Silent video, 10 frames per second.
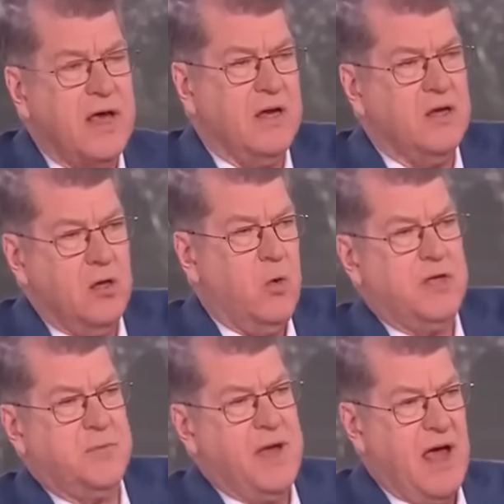at
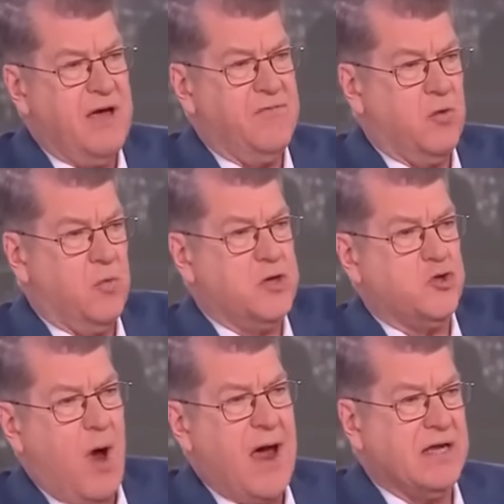U.S. behavior
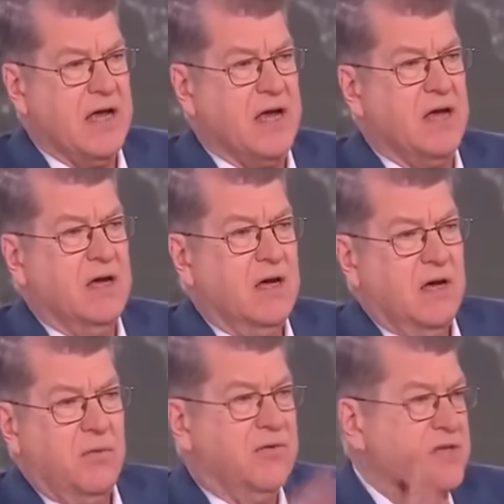retracting,
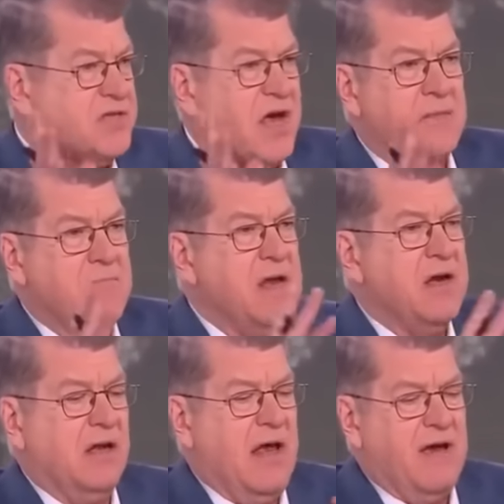we've just got a
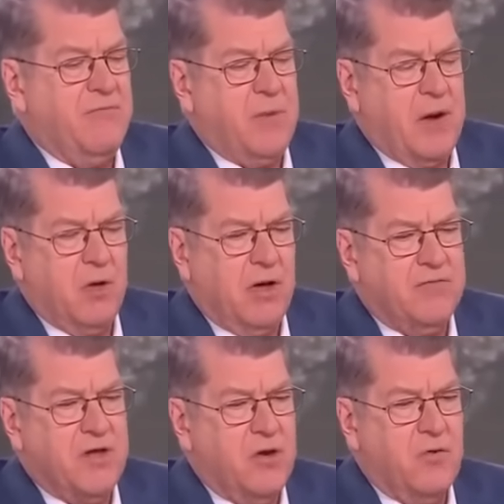minute left, but I would
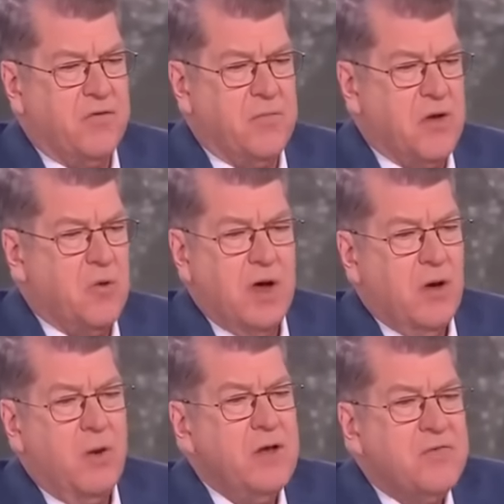love to know from you,
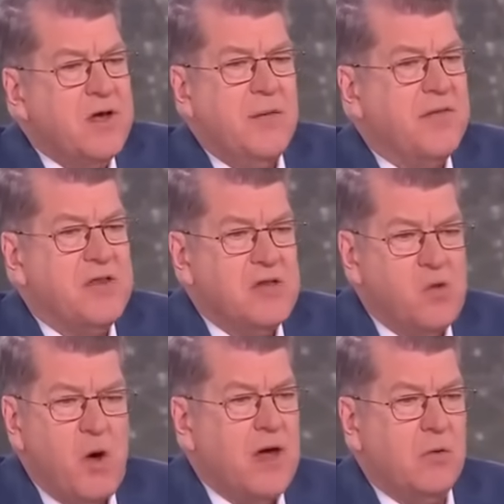what do you think about the
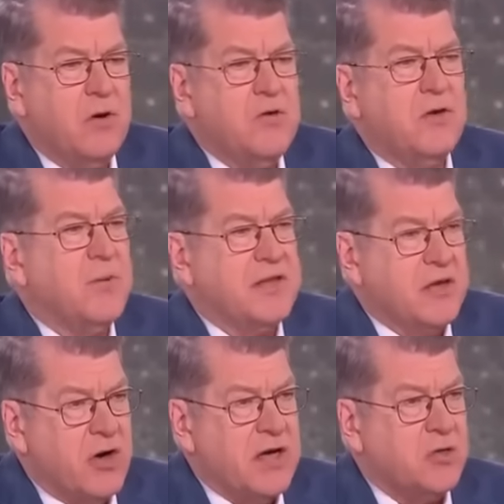UN? What do you think about the
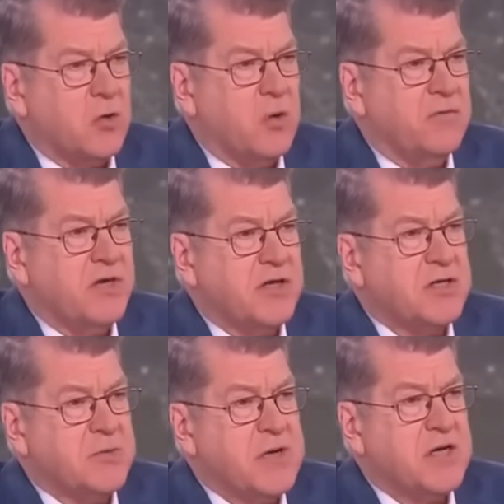International Court of
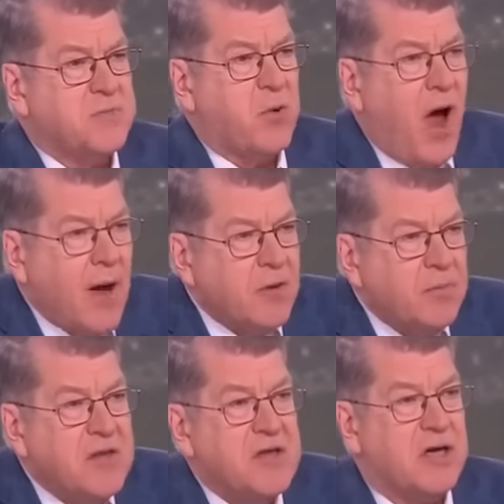Justice? Because
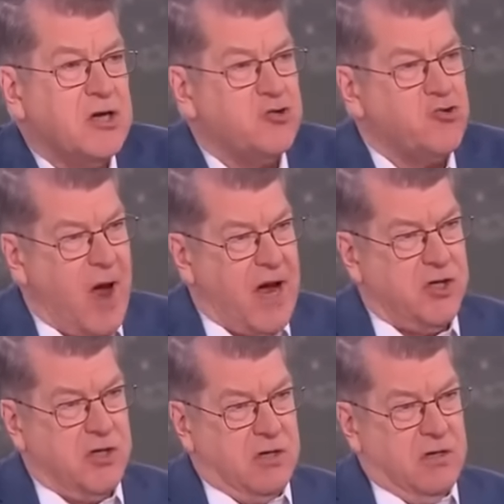probably the
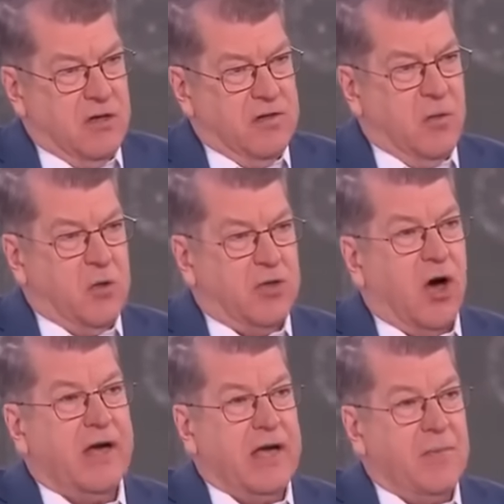contraction that we're
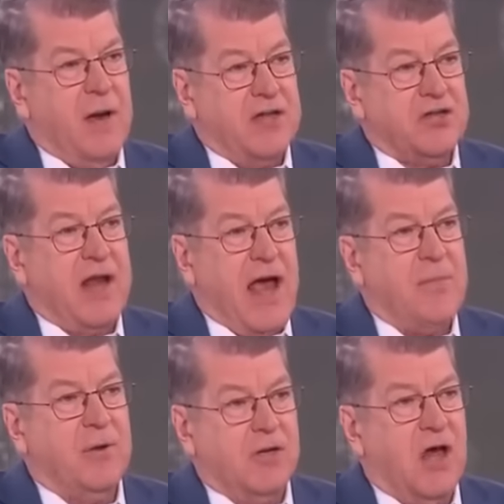talking about is going to
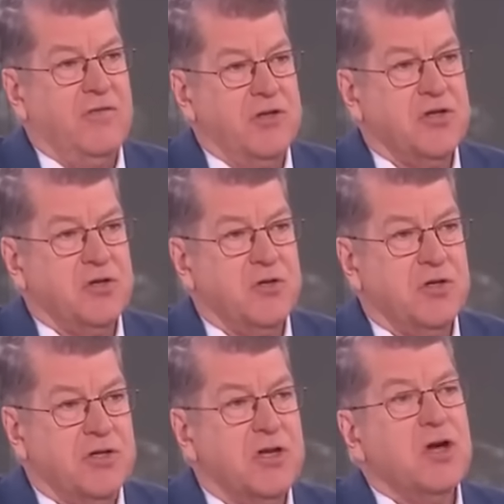happen in a lot of
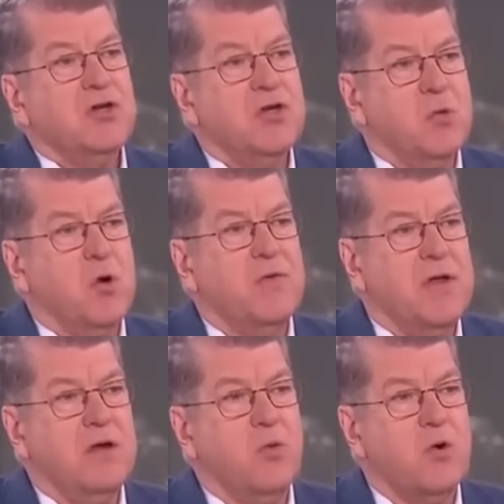institutions. Do you
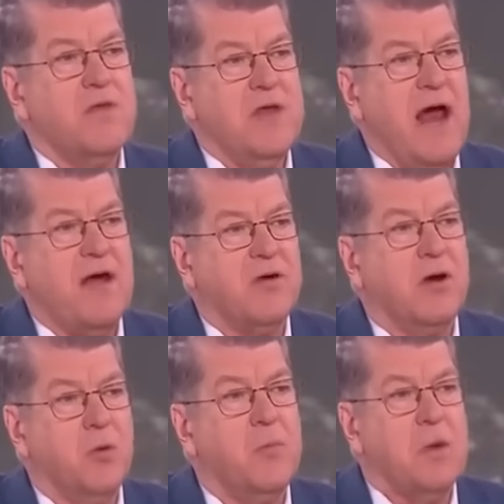worry that
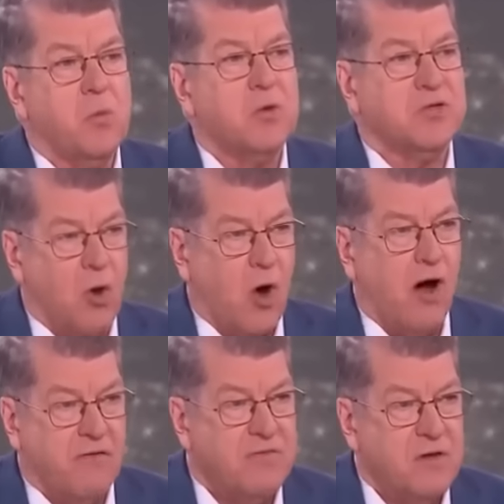Africa will be worse off